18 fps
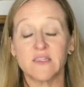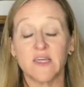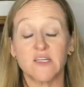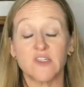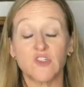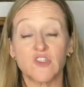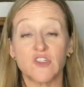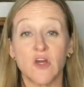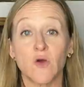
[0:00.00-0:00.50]
that
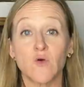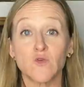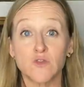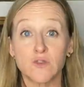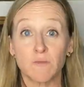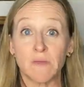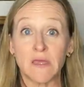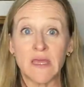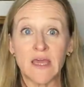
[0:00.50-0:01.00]
shows
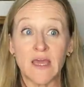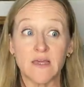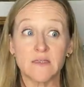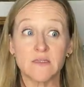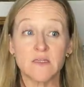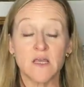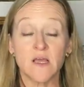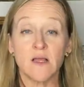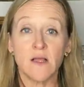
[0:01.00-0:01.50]
me
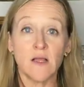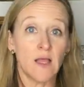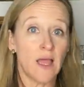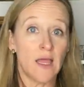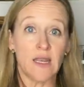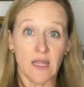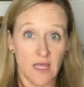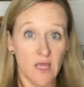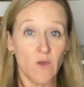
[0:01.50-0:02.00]
as
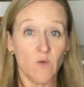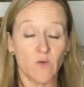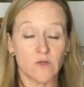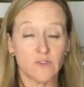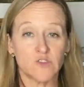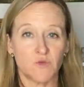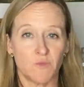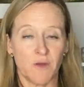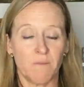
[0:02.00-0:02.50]
an
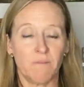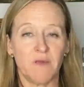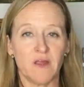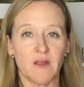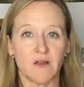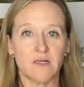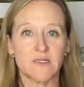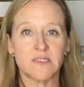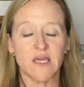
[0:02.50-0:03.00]
equal to my
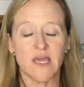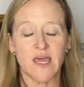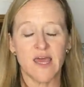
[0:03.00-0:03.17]
peers,